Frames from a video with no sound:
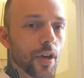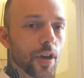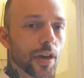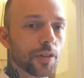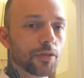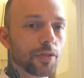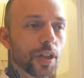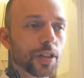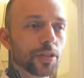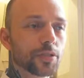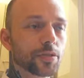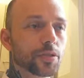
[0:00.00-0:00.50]
I
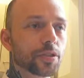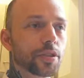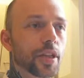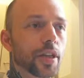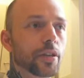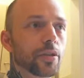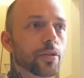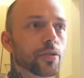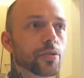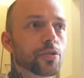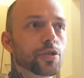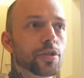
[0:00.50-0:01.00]
would like to
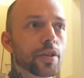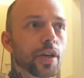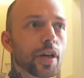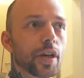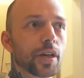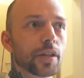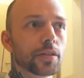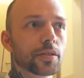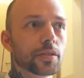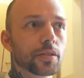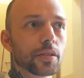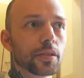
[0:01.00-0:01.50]
say huge
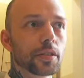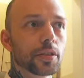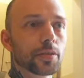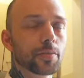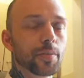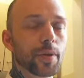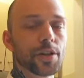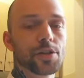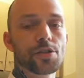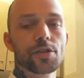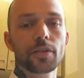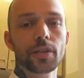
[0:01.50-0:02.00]
thanks,
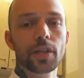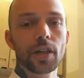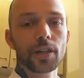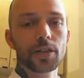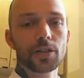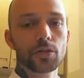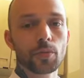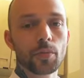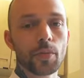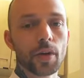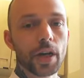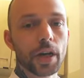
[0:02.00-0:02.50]
special
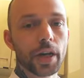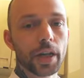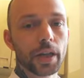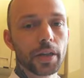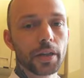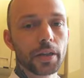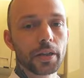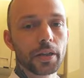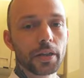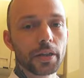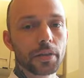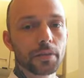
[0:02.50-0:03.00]
thanks to
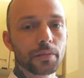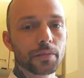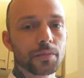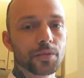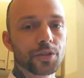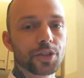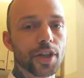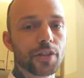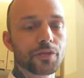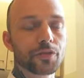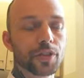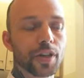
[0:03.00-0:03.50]
my
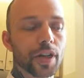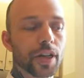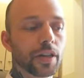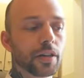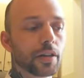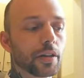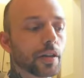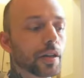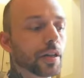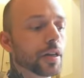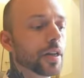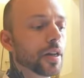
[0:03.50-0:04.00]
chef
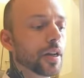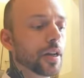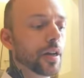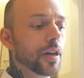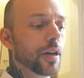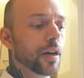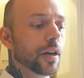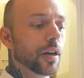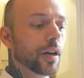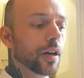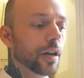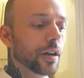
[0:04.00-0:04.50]
trainer,
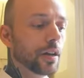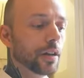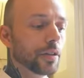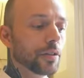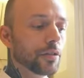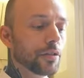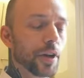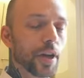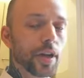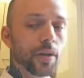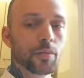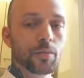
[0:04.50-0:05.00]

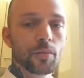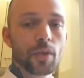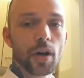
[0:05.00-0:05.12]
Graham